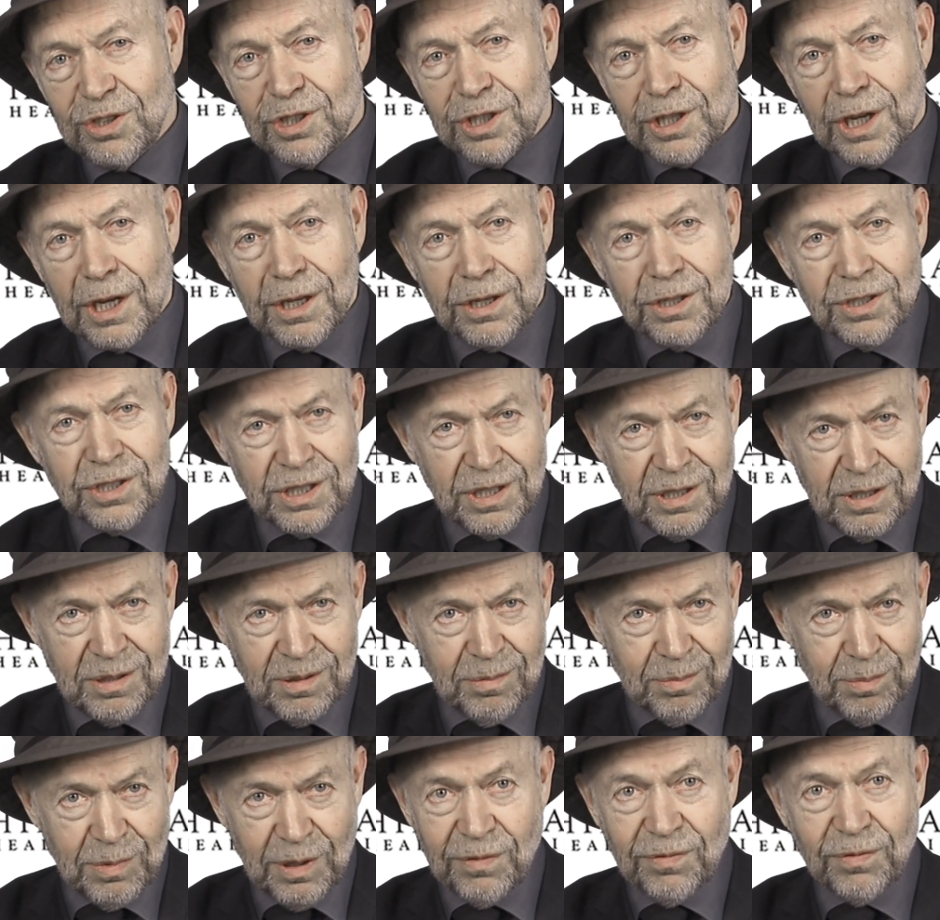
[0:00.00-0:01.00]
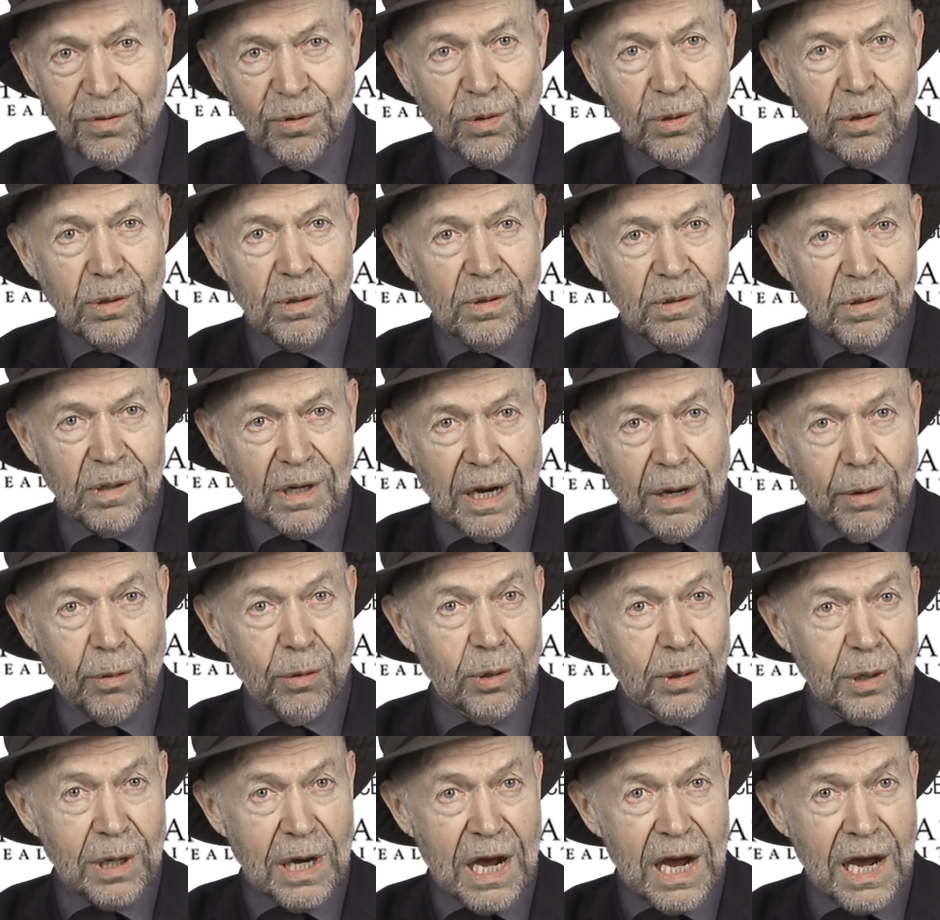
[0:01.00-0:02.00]
changing before
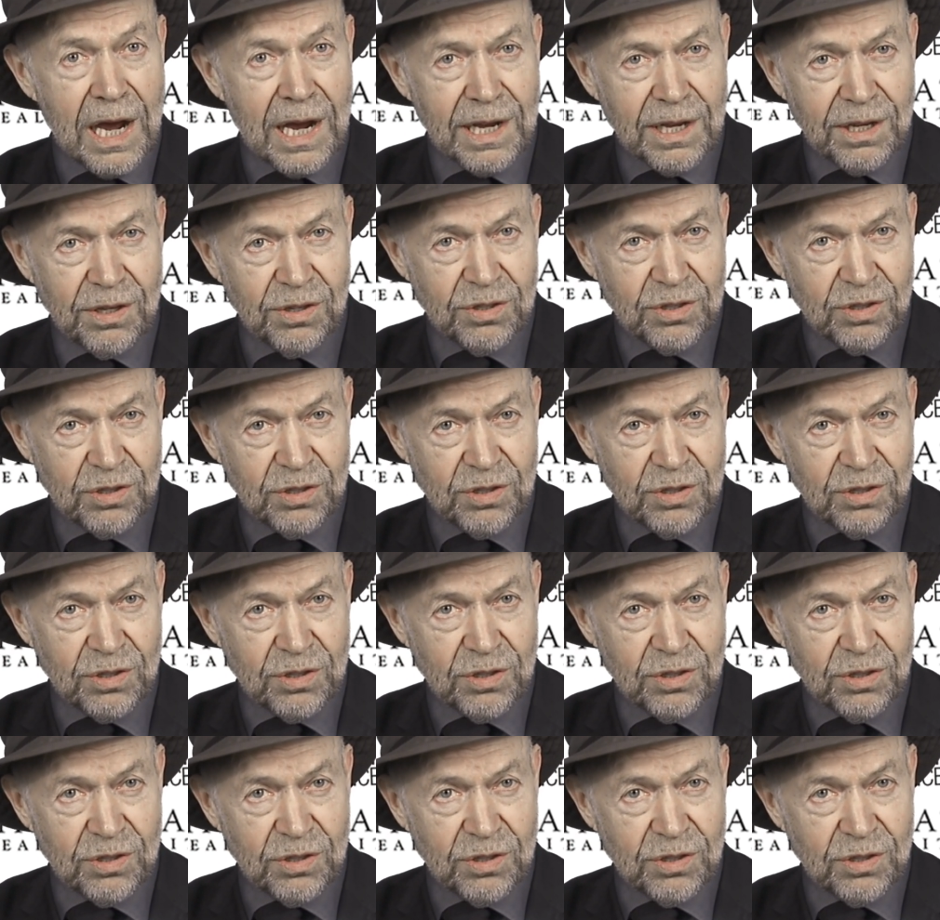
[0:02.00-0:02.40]
our eyes.